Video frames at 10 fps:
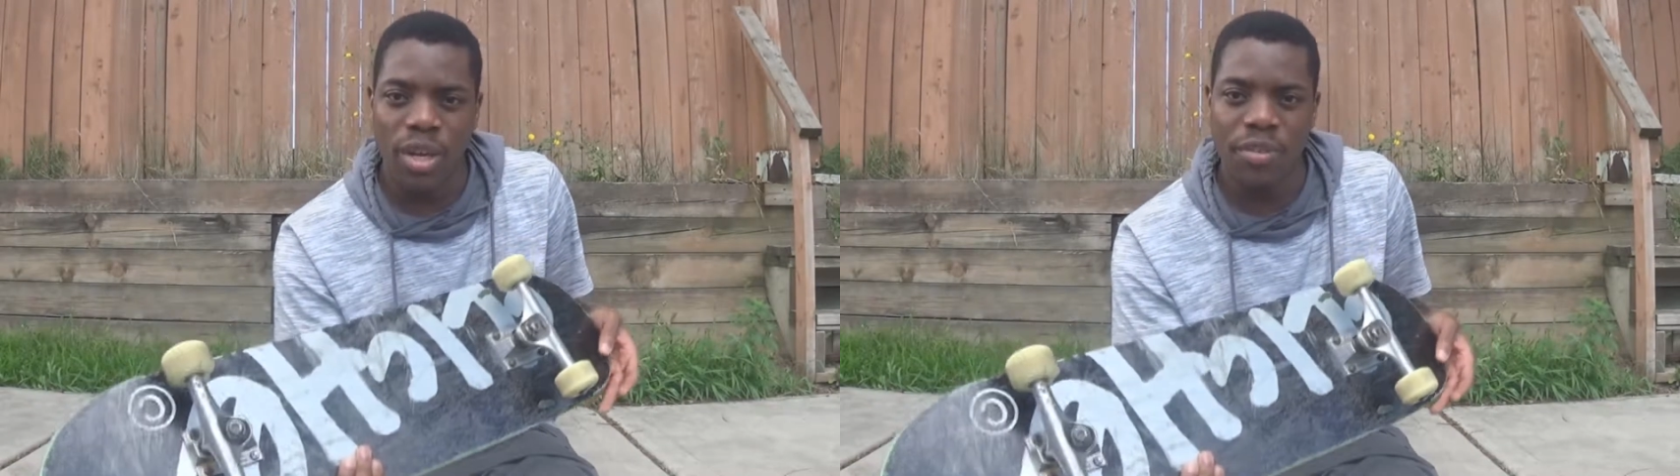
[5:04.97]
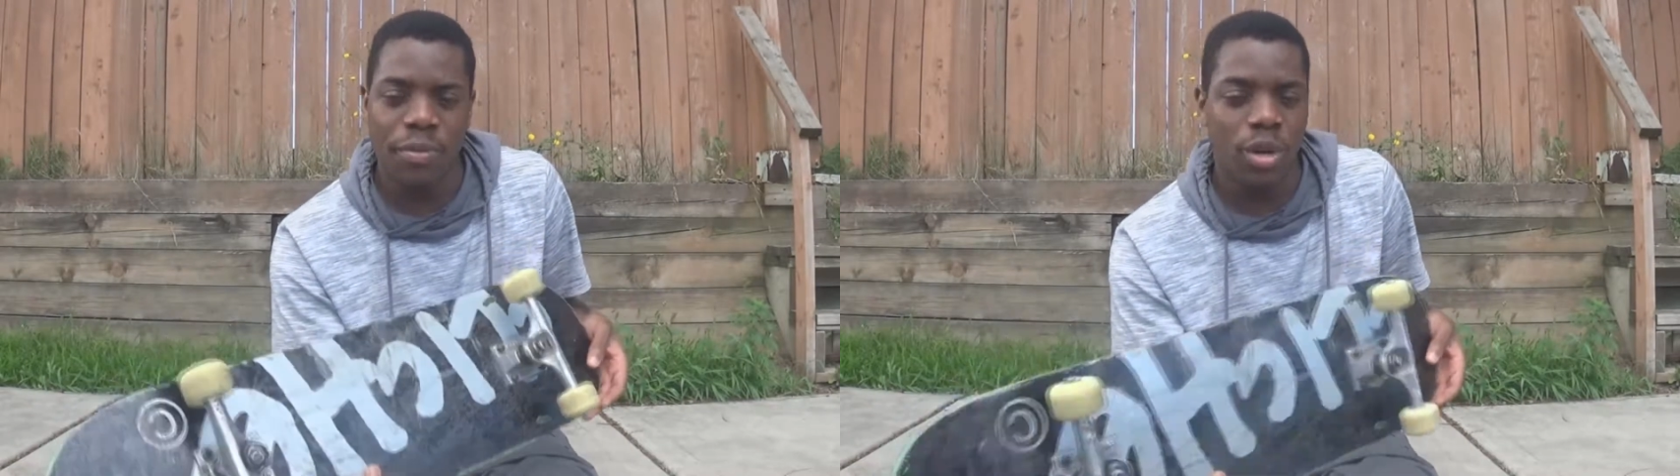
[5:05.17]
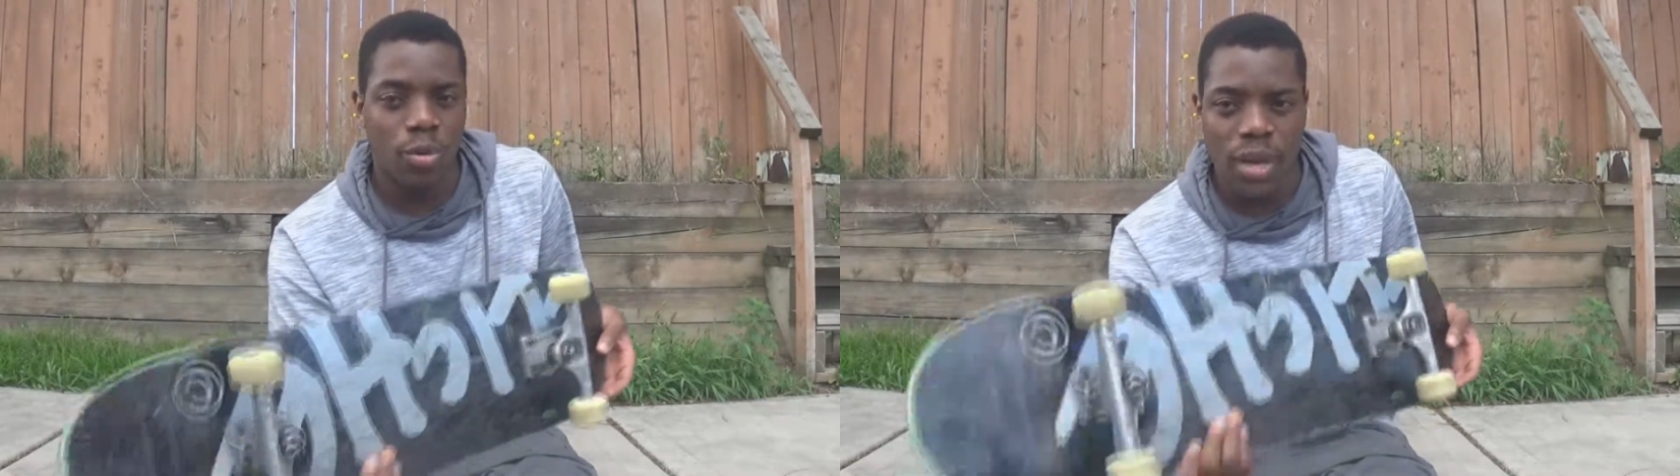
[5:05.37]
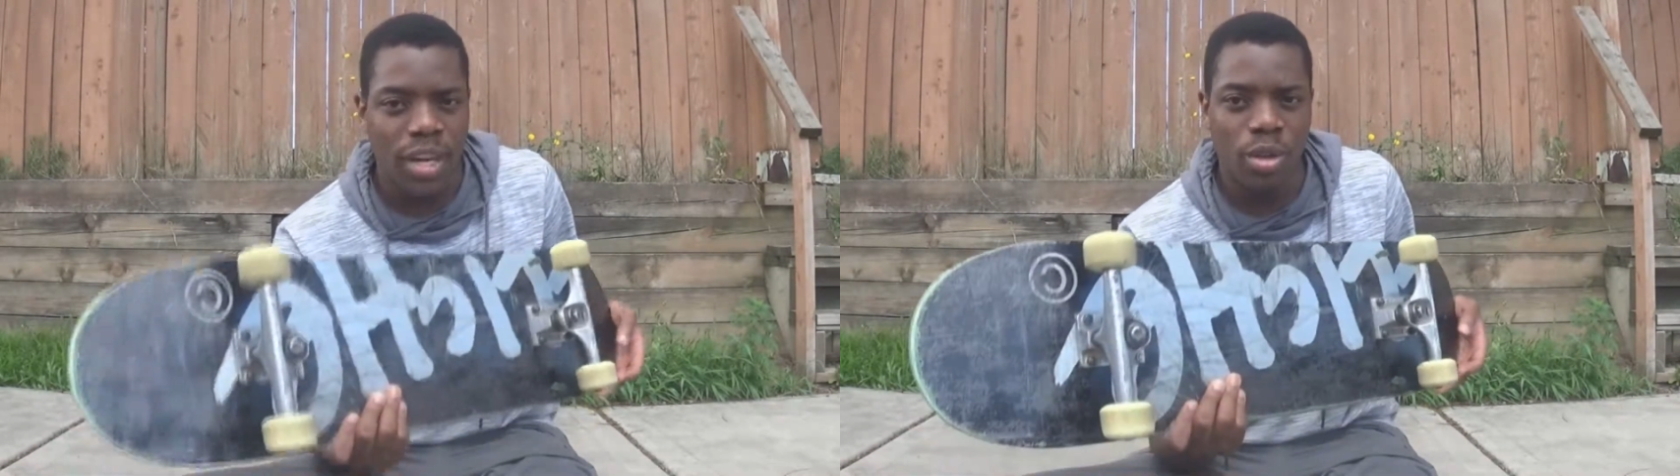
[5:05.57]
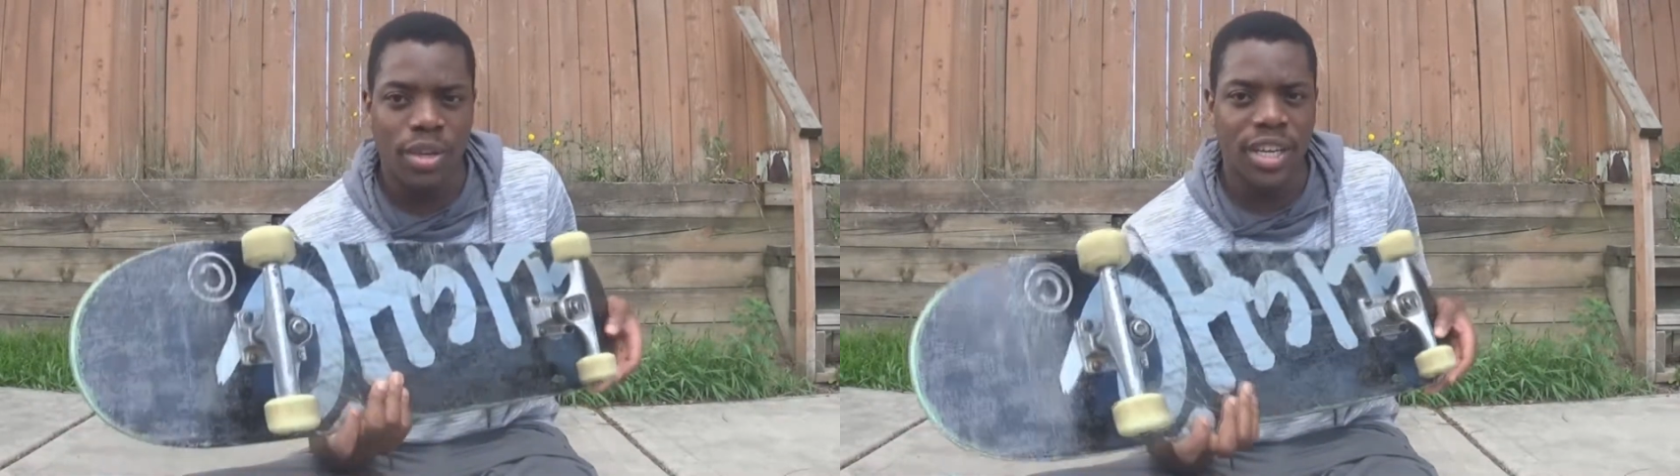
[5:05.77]
would for a
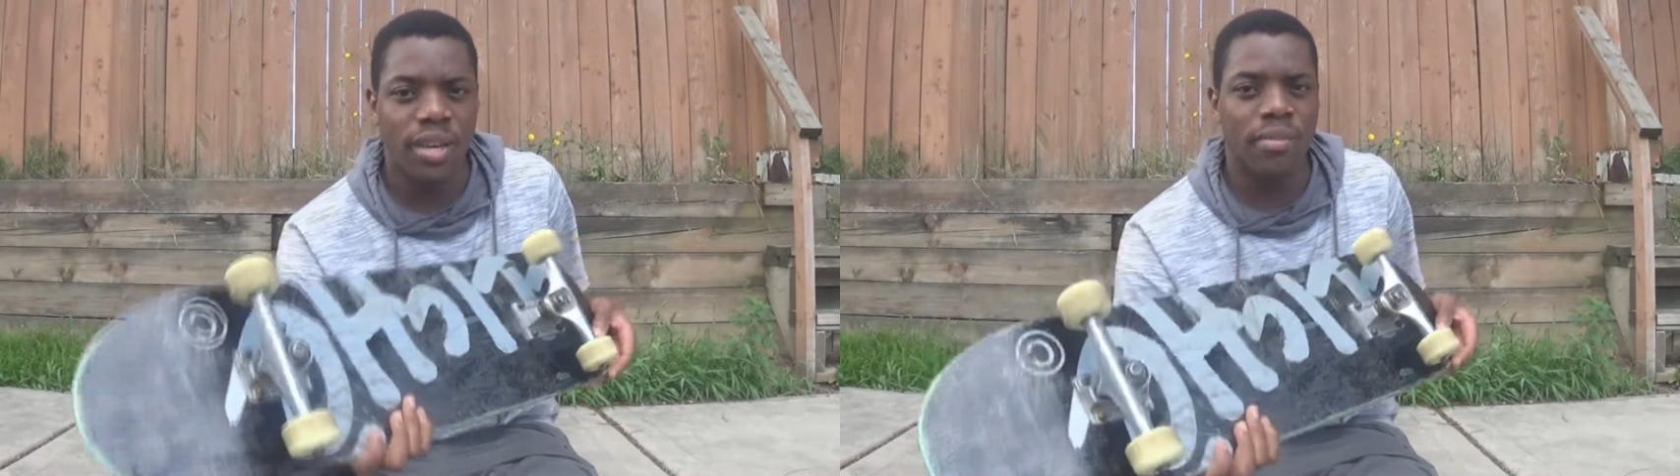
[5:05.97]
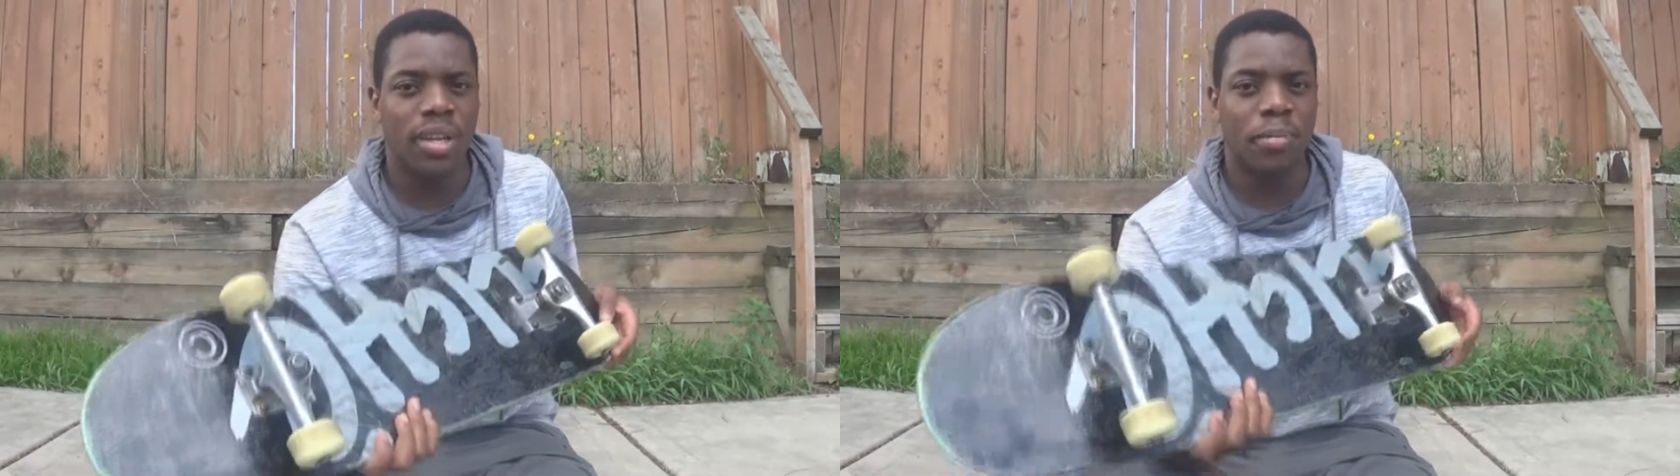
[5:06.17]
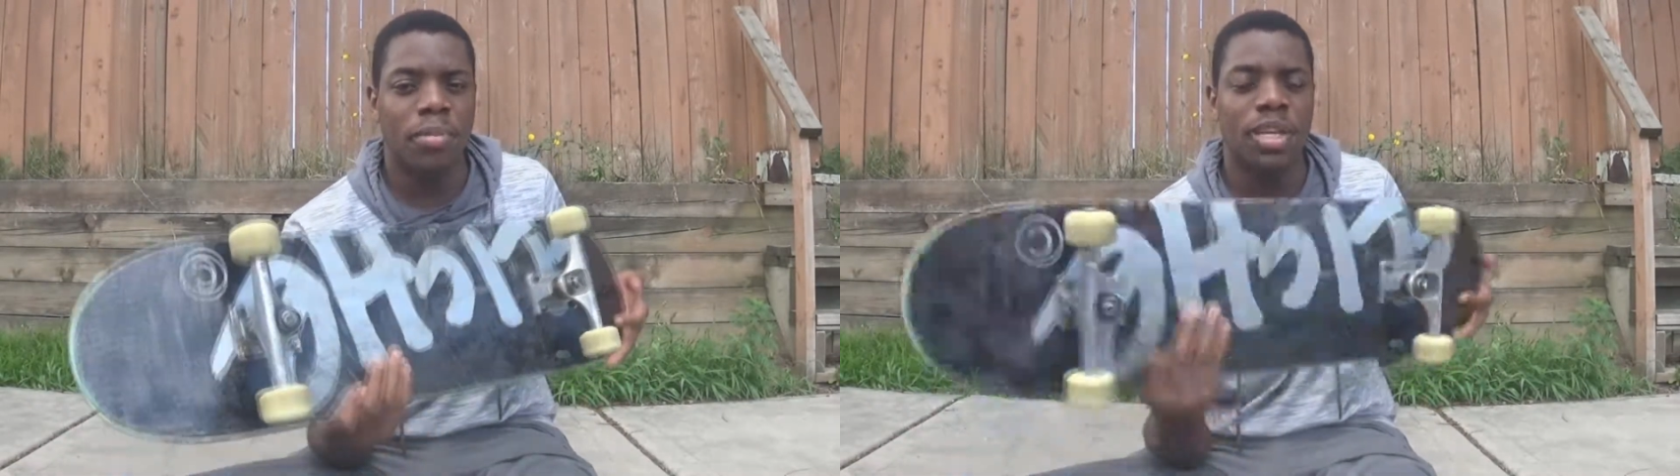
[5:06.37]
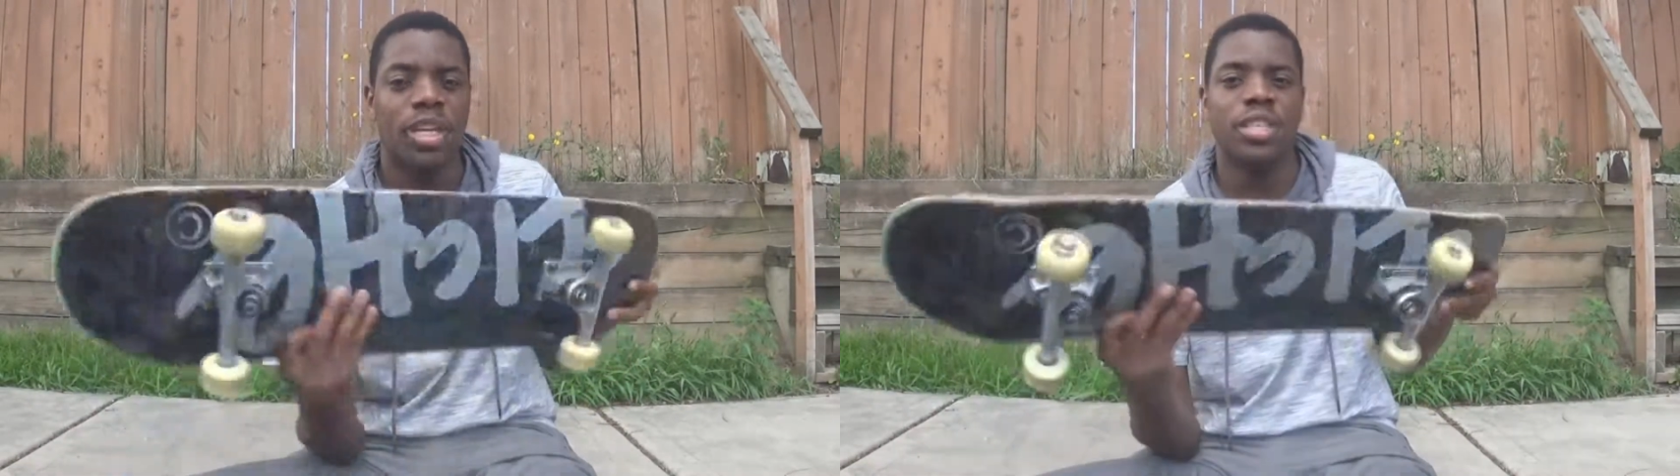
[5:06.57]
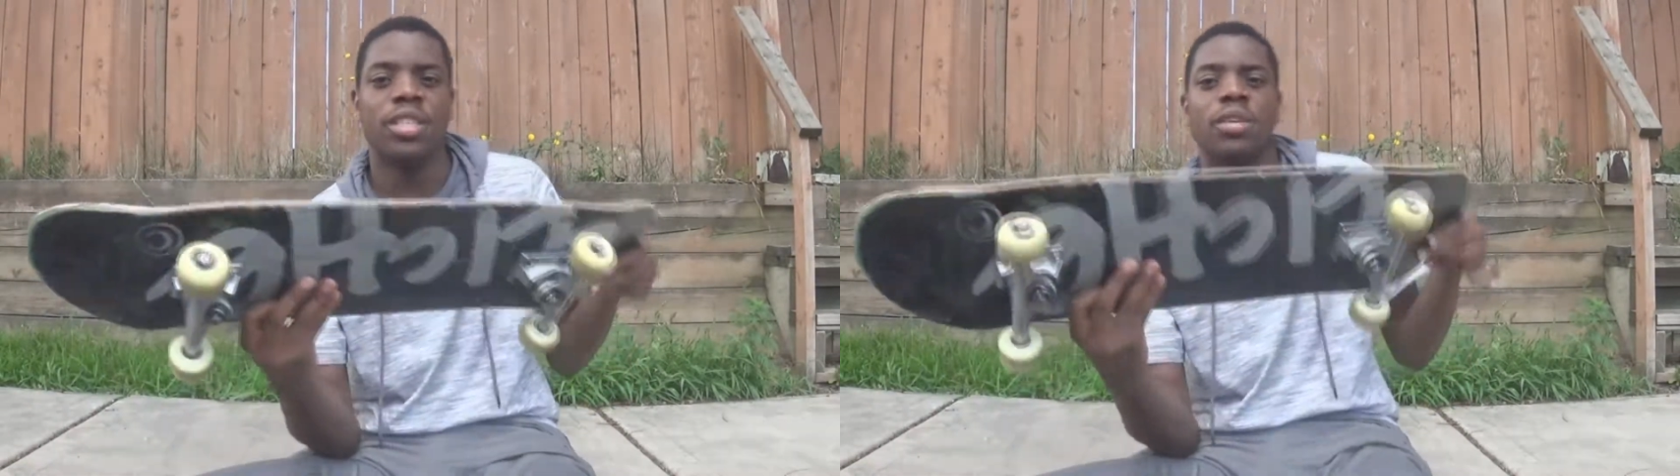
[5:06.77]
regular kick flip
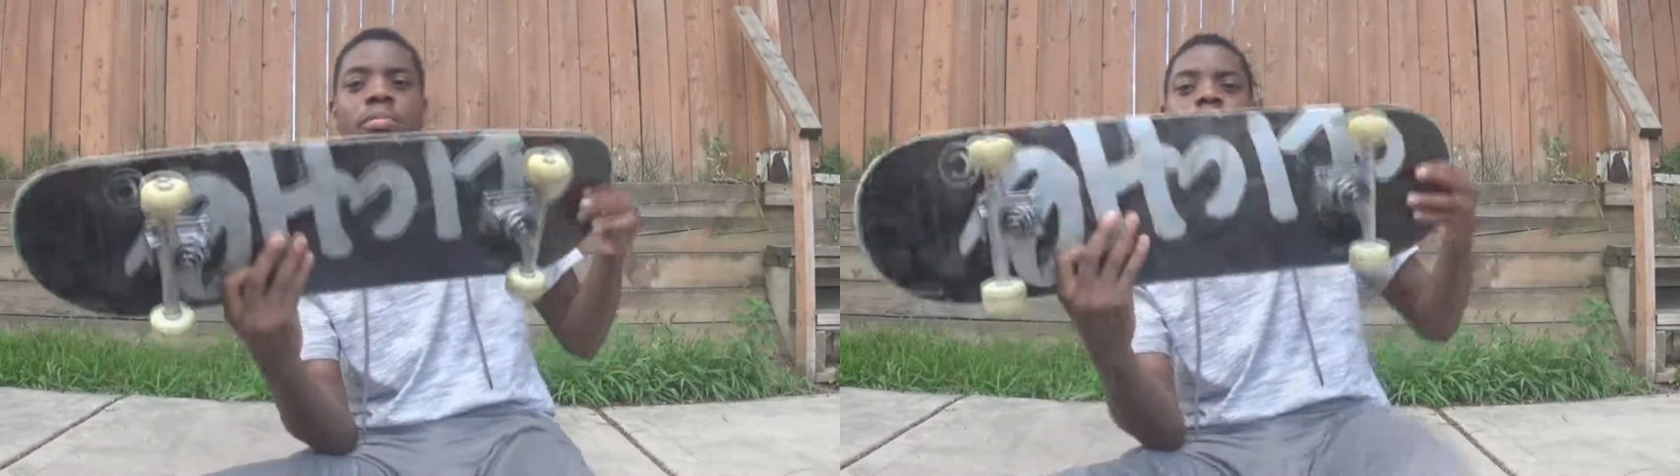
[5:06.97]
because